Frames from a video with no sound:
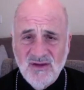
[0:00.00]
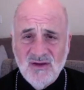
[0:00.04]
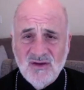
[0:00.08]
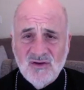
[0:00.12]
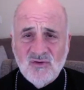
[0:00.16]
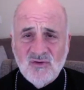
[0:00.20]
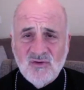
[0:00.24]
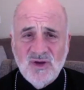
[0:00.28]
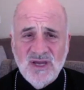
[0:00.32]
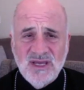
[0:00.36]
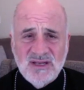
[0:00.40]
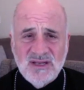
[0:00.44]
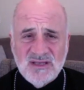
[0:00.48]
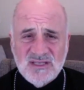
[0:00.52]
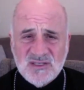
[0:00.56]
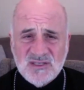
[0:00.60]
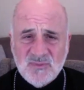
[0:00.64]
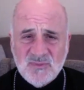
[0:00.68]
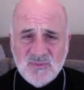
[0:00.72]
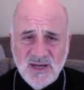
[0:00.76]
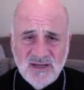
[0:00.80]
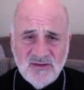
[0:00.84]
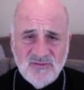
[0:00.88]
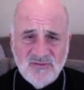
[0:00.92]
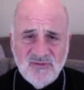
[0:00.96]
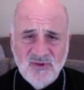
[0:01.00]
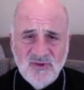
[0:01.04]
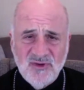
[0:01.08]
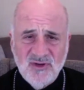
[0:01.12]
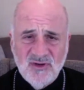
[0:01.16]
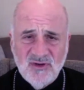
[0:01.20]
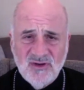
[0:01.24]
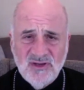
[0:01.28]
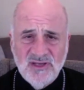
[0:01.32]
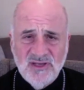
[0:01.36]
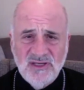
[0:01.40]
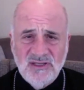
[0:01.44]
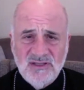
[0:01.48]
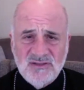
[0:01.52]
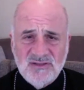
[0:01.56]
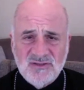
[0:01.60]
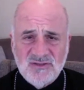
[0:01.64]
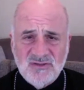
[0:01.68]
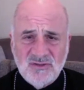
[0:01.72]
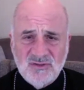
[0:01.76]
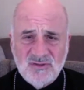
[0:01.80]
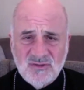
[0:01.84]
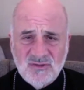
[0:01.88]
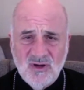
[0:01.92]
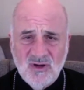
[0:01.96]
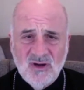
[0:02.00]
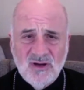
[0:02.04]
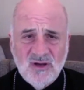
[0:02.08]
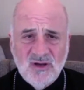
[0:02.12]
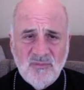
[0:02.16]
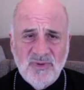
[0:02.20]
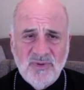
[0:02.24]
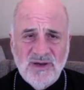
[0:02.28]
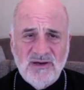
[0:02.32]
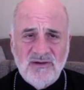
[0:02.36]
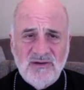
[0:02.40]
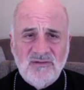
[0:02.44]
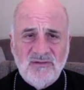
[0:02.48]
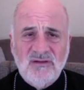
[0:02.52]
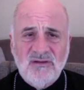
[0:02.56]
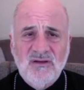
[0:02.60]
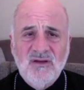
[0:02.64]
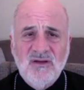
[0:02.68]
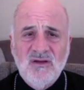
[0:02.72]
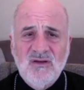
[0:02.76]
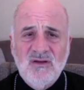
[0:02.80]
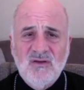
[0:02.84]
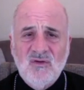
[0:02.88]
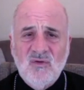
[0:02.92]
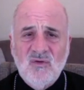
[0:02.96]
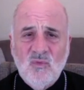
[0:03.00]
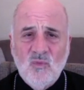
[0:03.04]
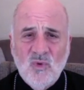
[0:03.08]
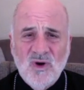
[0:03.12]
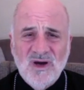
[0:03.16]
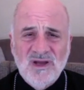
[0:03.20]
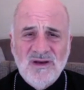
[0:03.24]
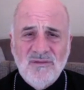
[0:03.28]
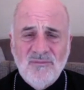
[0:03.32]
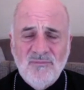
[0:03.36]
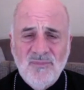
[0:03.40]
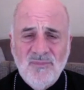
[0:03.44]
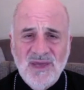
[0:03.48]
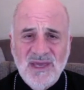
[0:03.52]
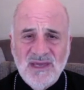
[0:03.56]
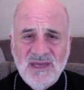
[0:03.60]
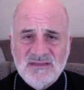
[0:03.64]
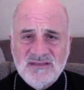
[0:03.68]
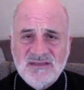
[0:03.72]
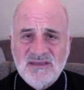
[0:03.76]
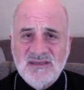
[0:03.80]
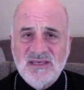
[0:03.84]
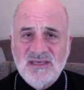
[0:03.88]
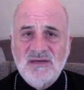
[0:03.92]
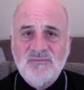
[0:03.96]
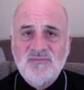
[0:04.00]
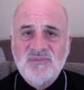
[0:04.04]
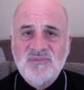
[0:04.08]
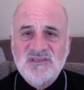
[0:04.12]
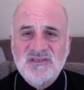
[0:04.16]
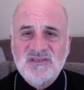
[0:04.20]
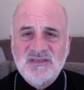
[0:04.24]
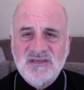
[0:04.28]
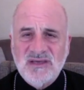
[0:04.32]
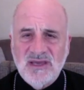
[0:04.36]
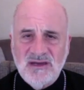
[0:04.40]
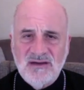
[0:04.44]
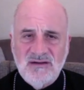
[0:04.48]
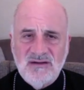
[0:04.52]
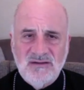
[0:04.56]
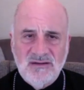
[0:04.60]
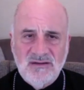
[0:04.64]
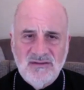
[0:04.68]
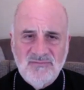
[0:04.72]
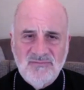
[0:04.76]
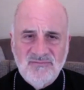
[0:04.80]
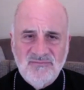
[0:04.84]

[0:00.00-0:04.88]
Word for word: Create a spot for your kids to talk about what makes them scared.